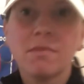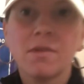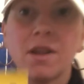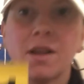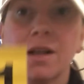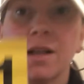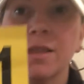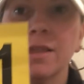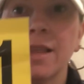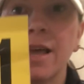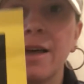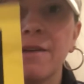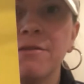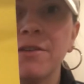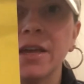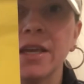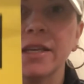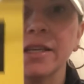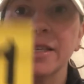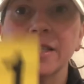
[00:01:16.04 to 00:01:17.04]

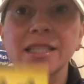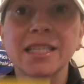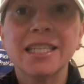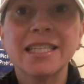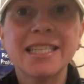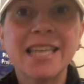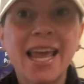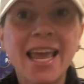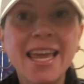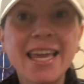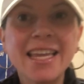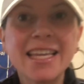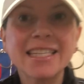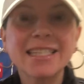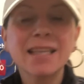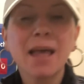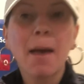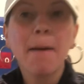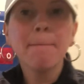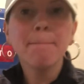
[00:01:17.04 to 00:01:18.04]
11. Today
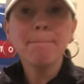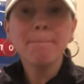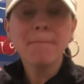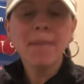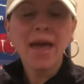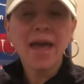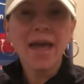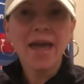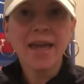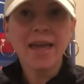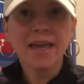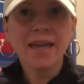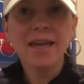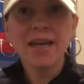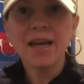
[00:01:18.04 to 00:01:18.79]
is May